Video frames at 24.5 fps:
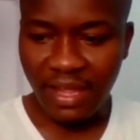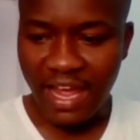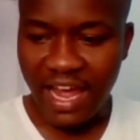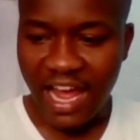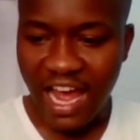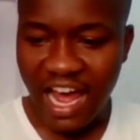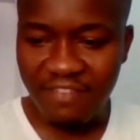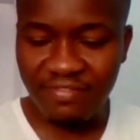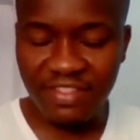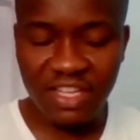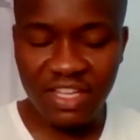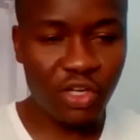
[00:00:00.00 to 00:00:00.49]

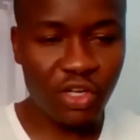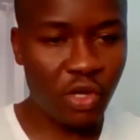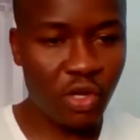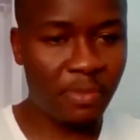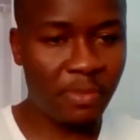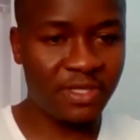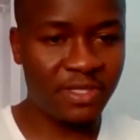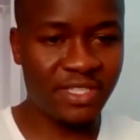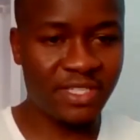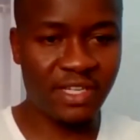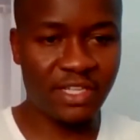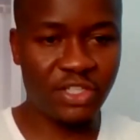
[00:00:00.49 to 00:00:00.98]
have the
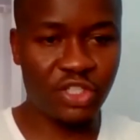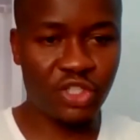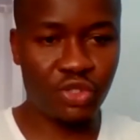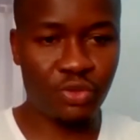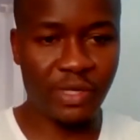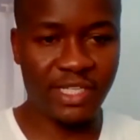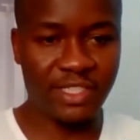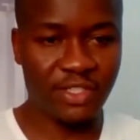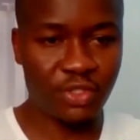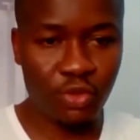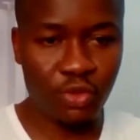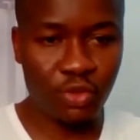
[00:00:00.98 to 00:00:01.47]
numbers and the
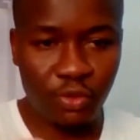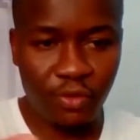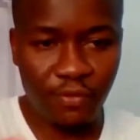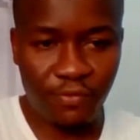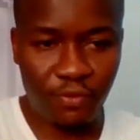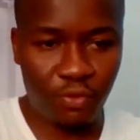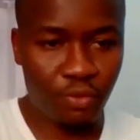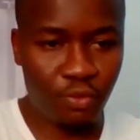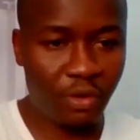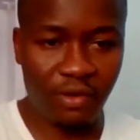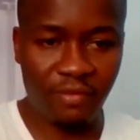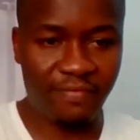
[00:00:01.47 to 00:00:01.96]
strength, so
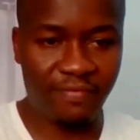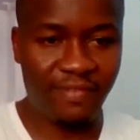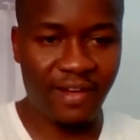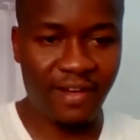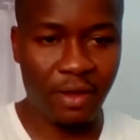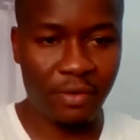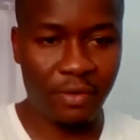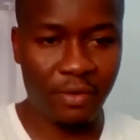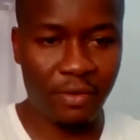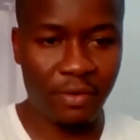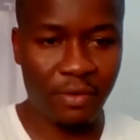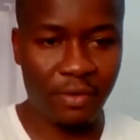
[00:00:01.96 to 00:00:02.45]
if you're a
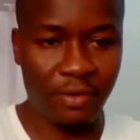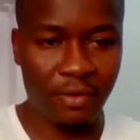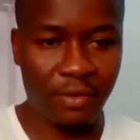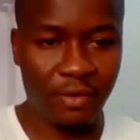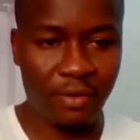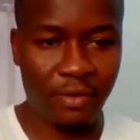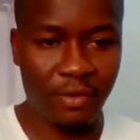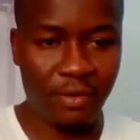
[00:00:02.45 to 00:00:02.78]
founder,